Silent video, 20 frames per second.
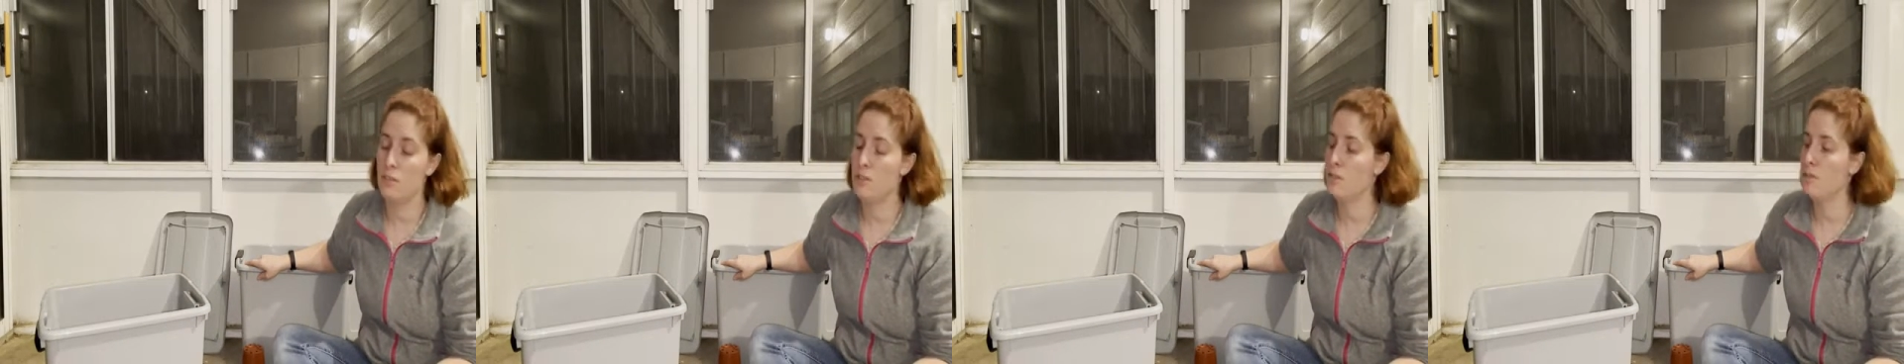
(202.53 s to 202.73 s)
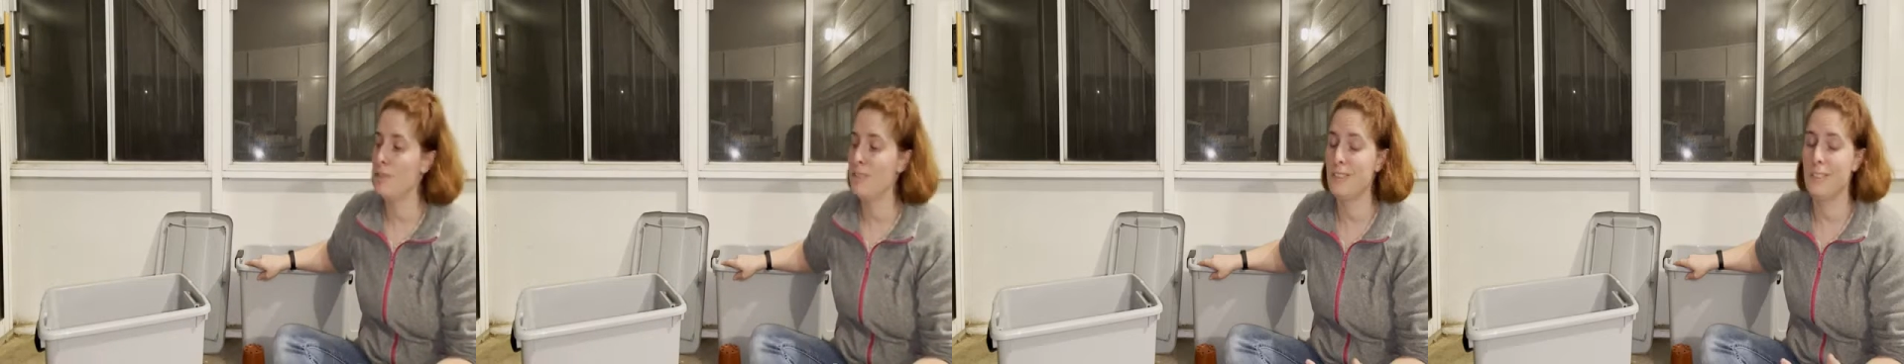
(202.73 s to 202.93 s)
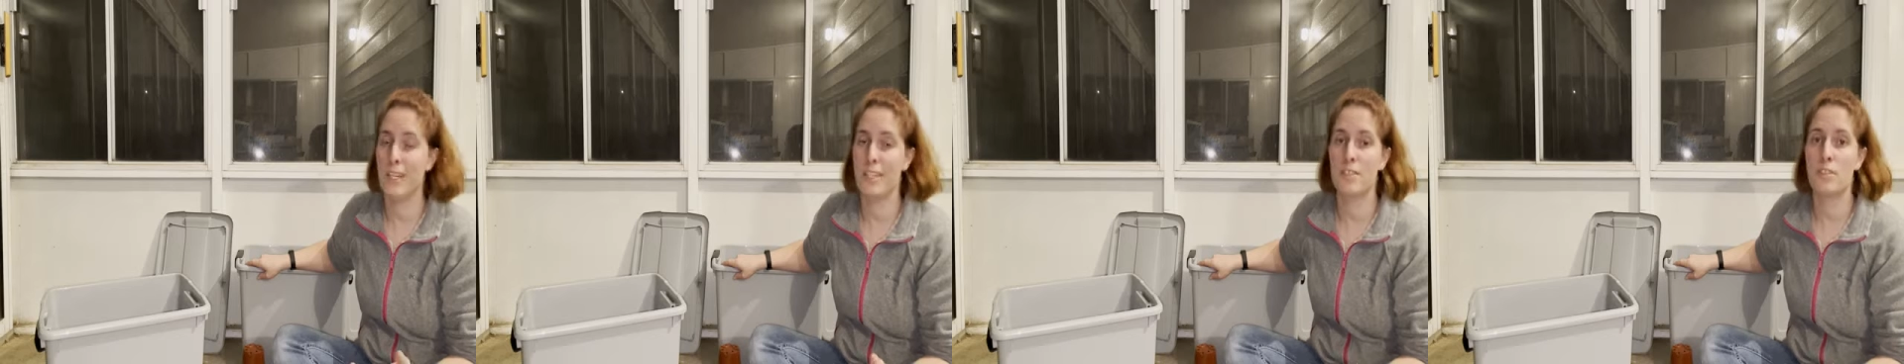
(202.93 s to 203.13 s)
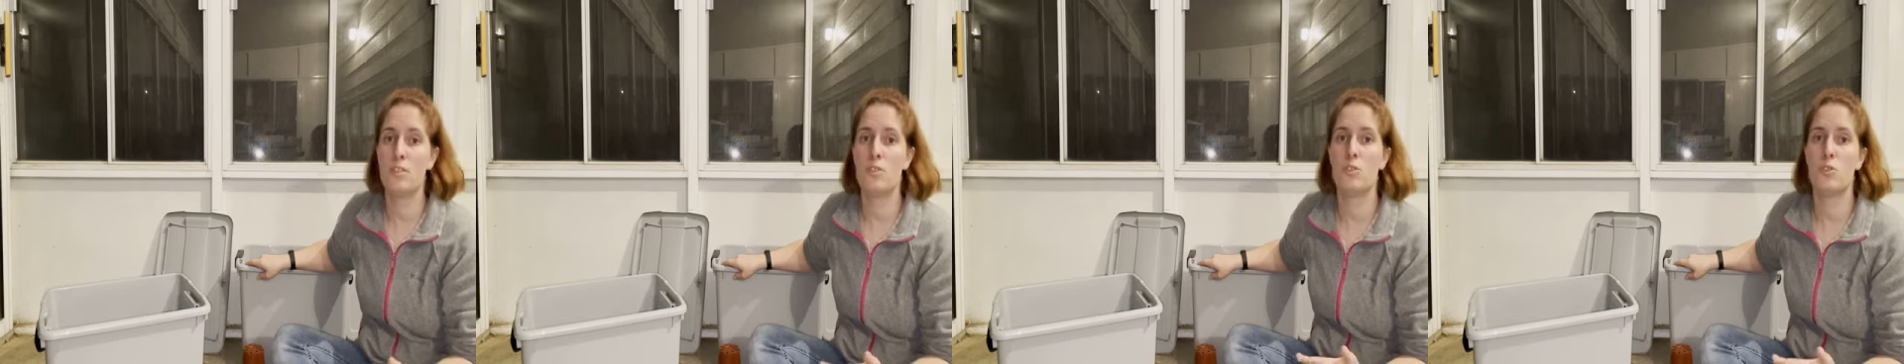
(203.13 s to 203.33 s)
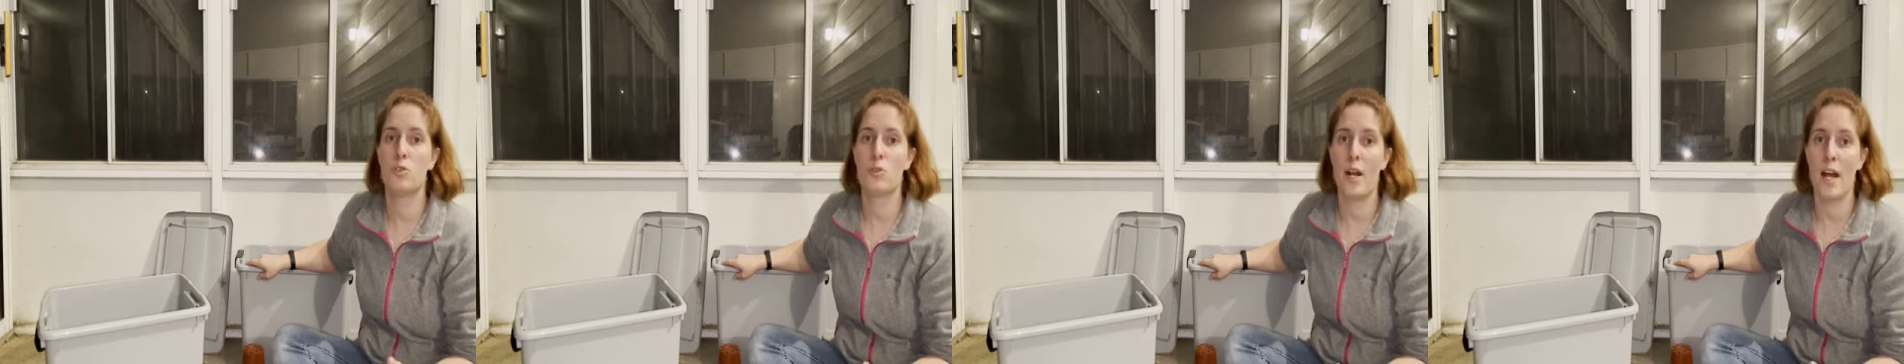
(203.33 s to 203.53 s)
so it
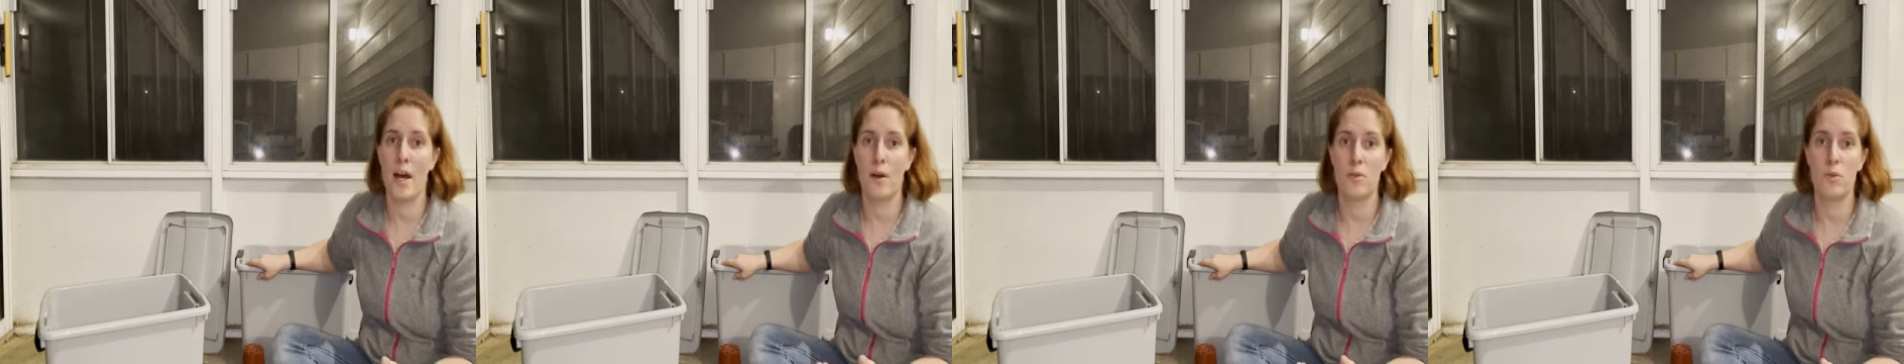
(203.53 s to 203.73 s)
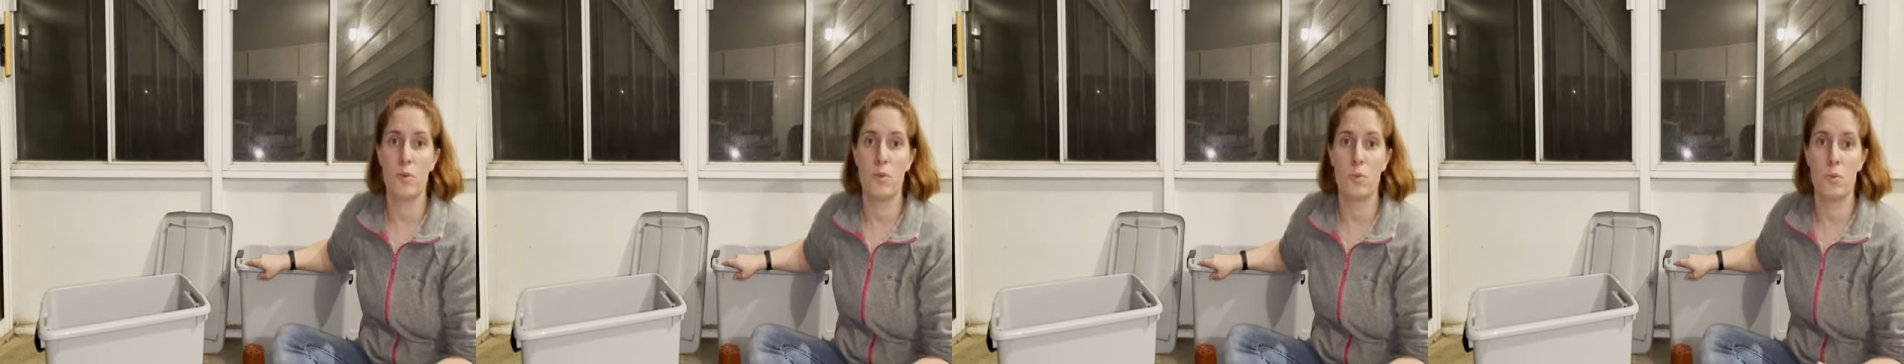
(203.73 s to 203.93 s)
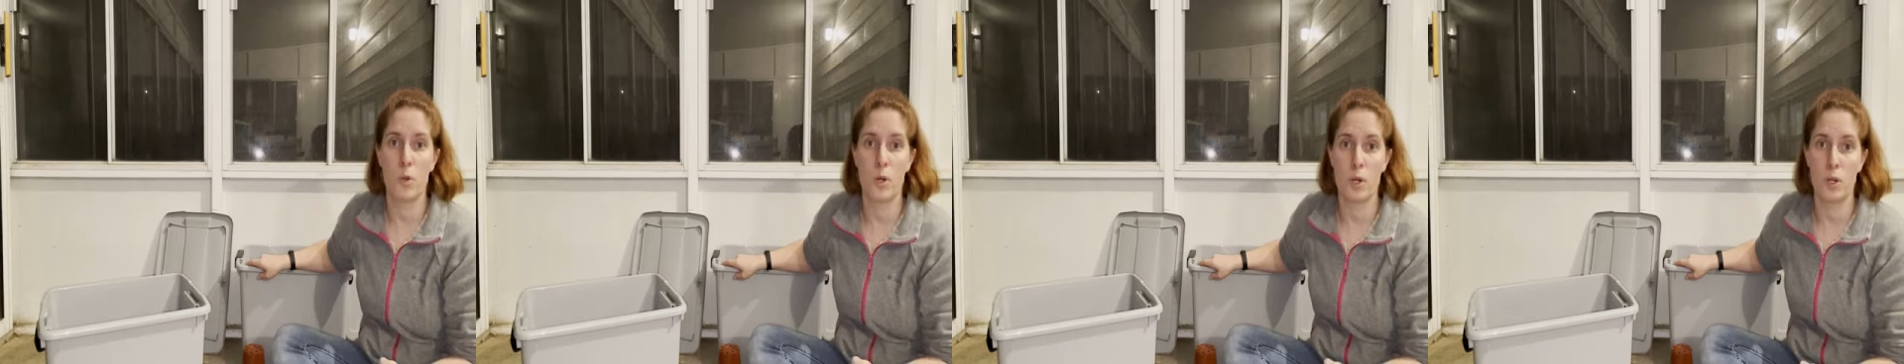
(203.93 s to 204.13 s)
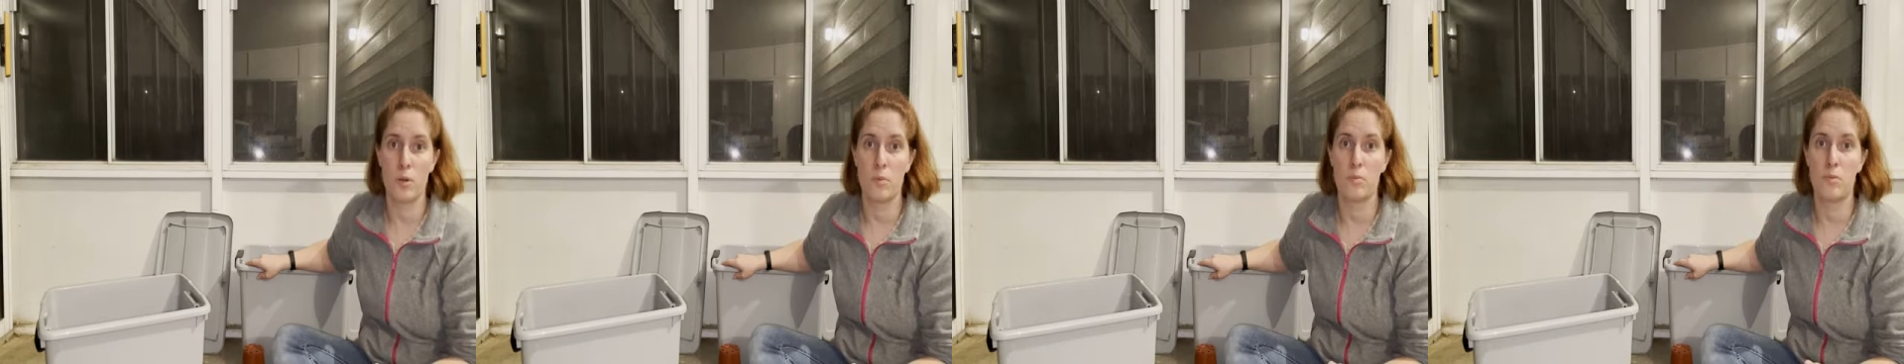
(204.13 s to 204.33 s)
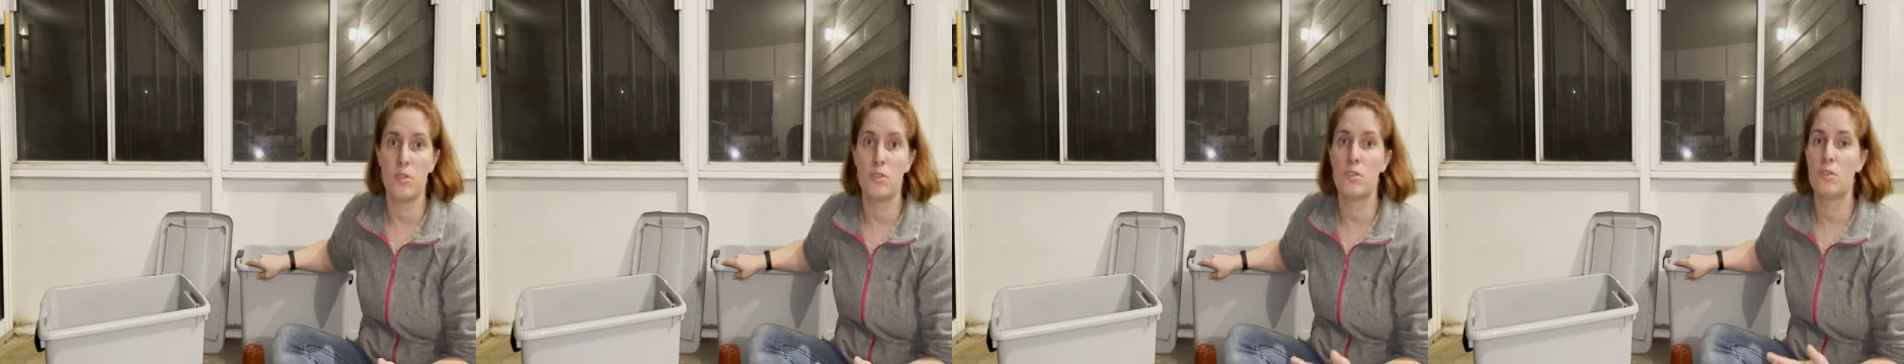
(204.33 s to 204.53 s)
doesn't drown the
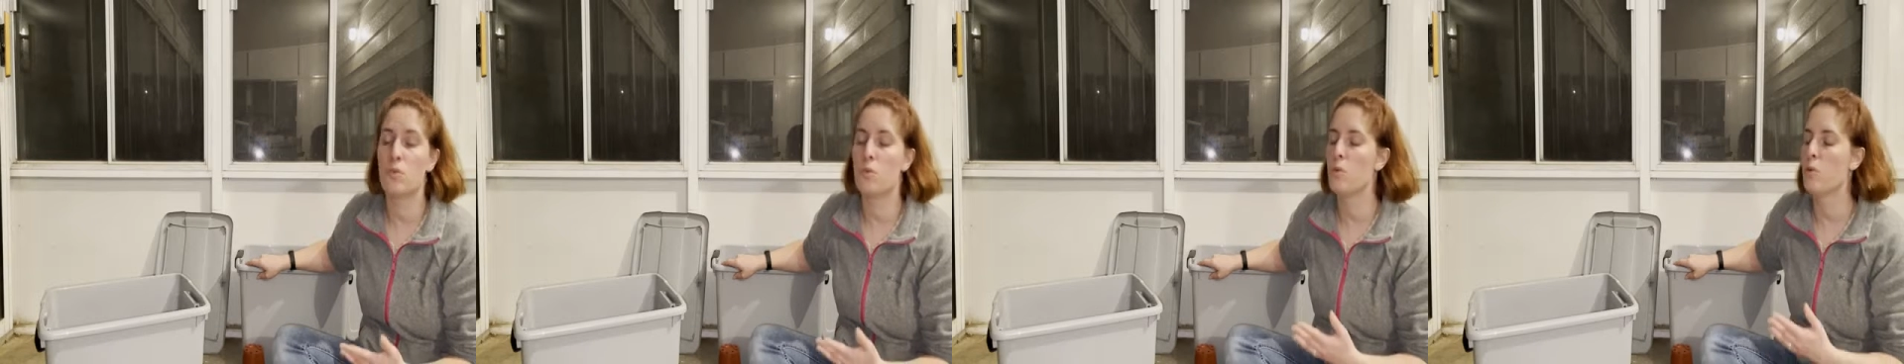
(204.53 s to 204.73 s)
worms